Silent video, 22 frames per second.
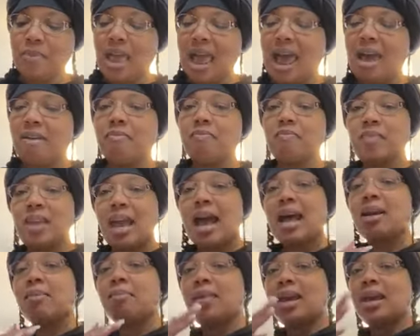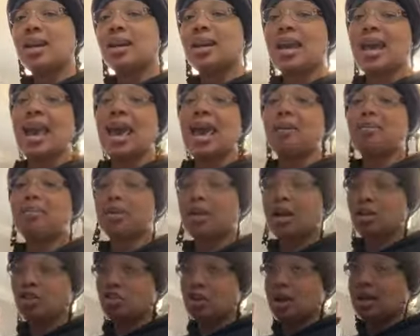I've kind of made it a habit
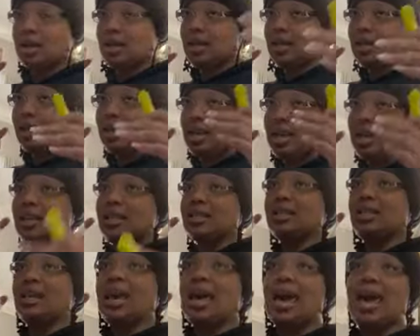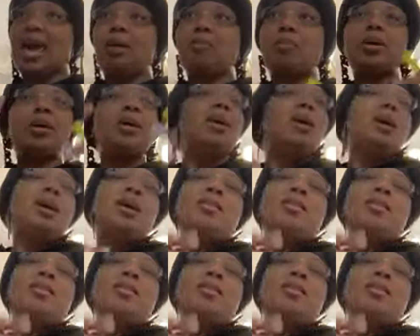now, trying to get the kids in a habit